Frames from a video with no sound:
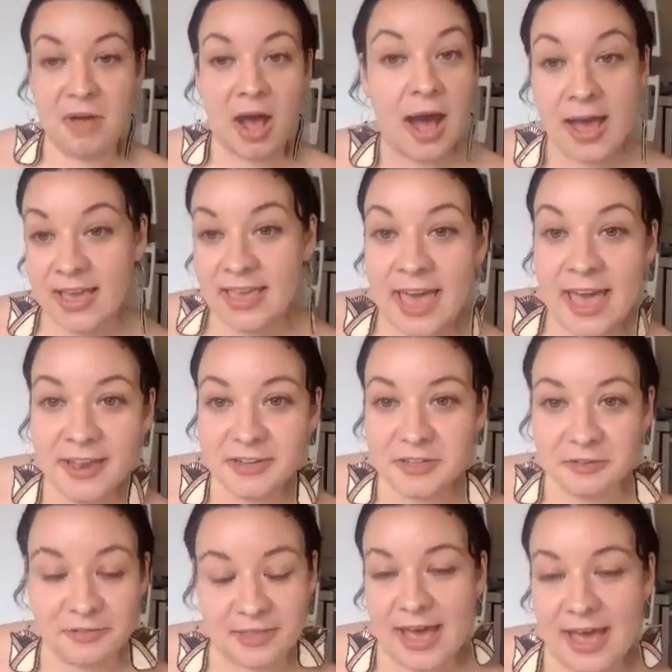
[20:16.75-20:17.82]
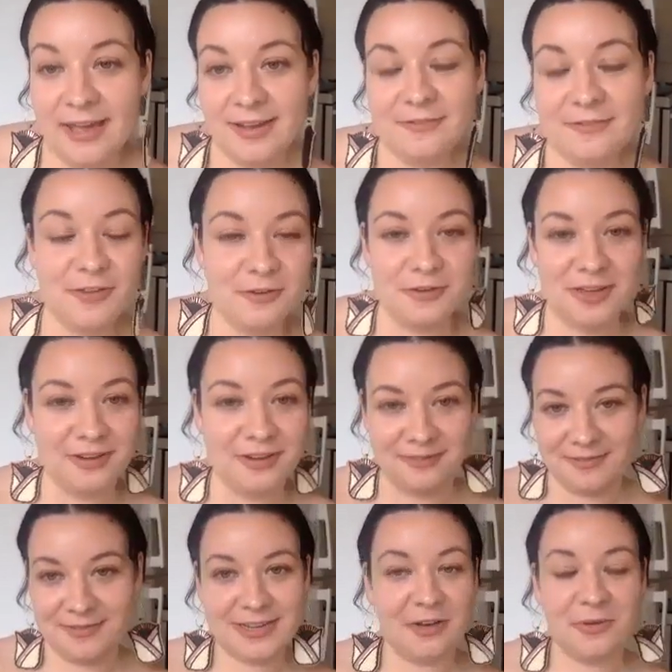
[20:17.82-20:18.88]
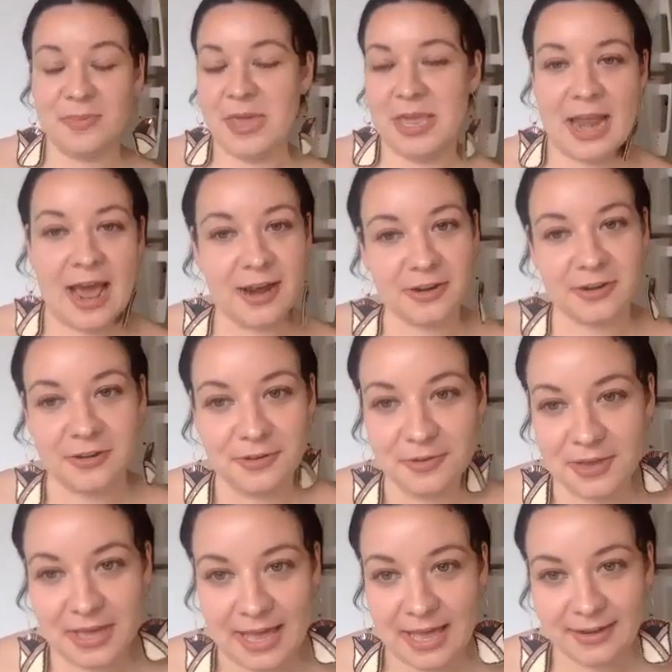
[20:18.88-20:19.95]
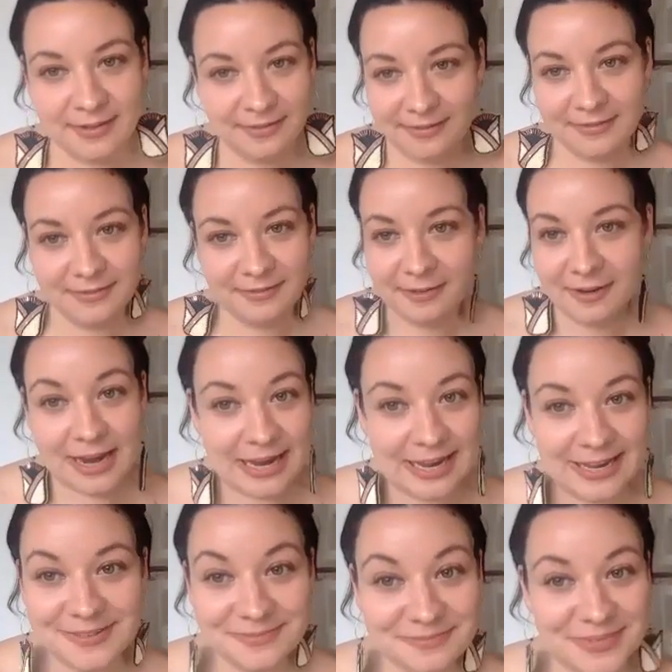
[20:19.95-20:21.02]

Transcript: I can't do that. If you can tell me an actor who can, great.